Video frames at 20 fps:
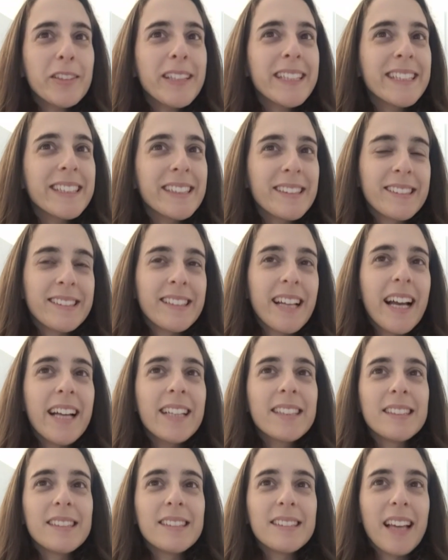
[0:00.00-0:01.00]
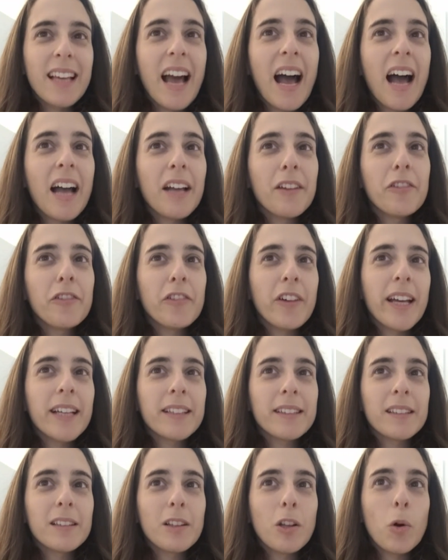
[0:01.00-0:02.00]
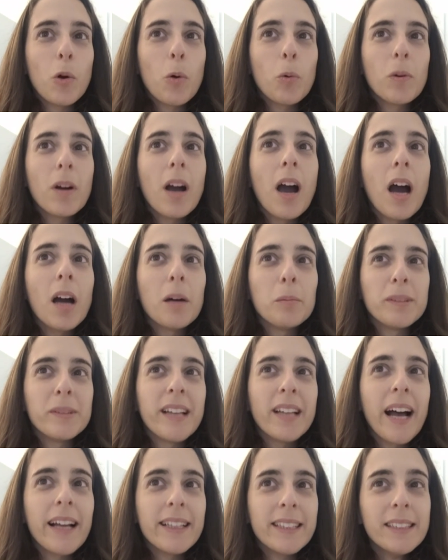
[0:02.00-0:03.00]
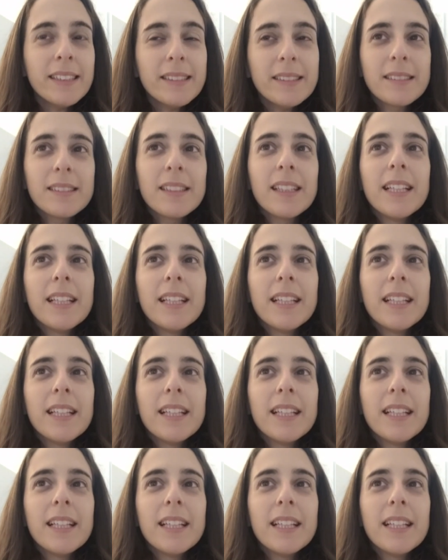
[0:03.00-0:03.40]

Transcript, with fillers: ketogenic diet is a high-fat and low-carb diet.